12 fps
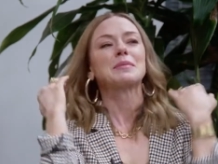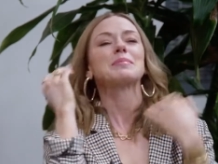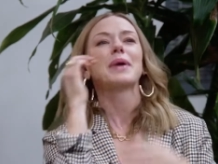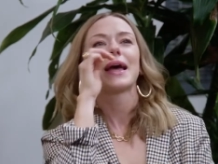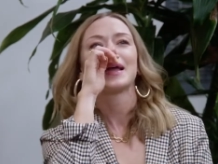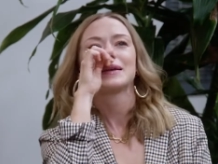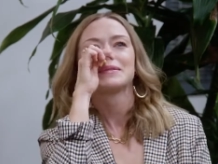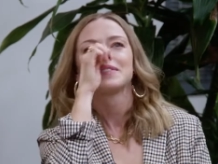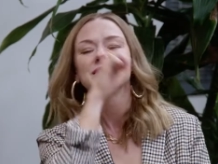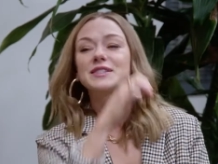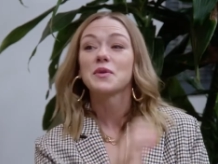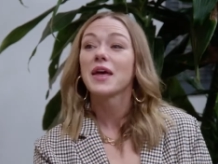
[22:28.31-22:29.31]
but
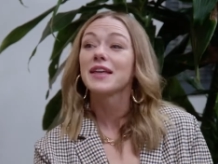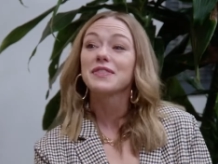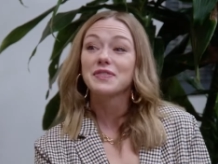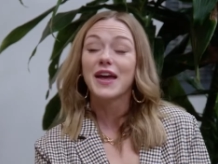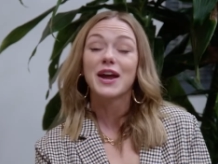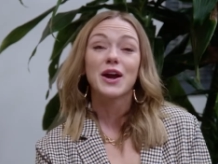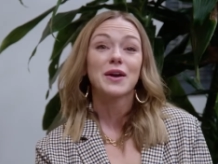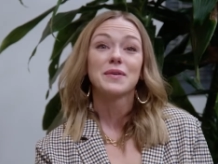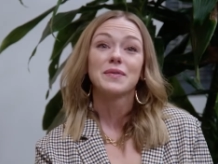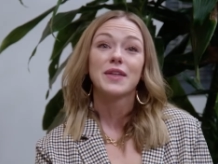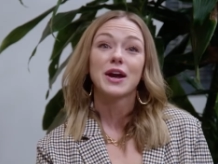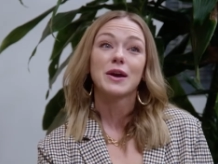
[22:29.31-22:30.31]
so they,
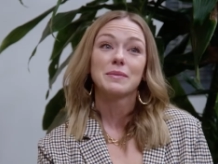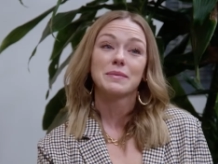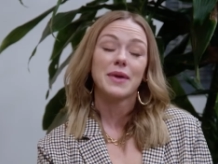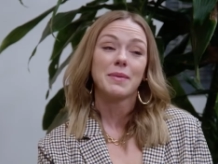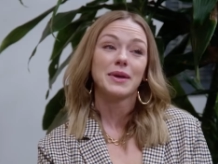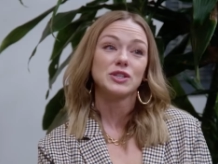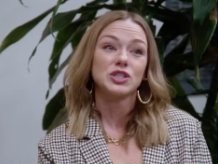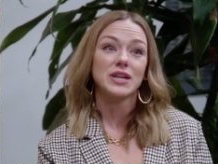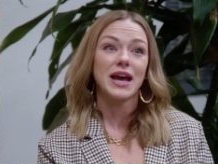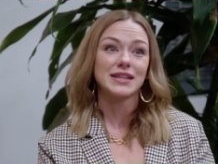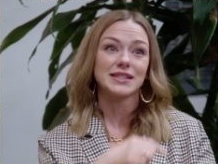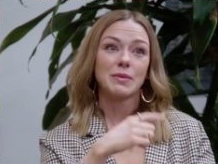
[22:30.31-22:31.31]
they're, they're. I mean, she
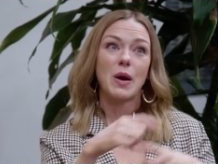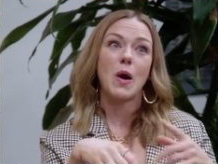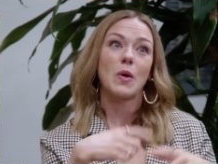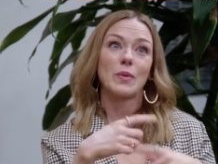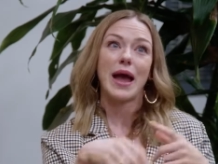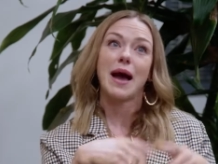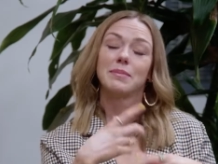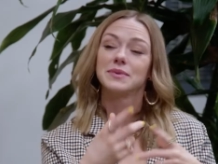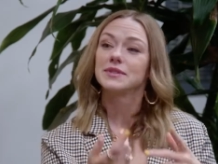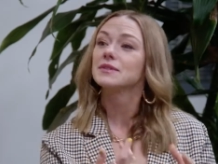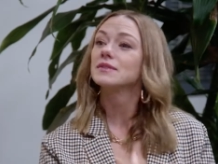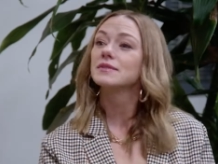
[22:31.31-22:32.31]
has them all wrapped.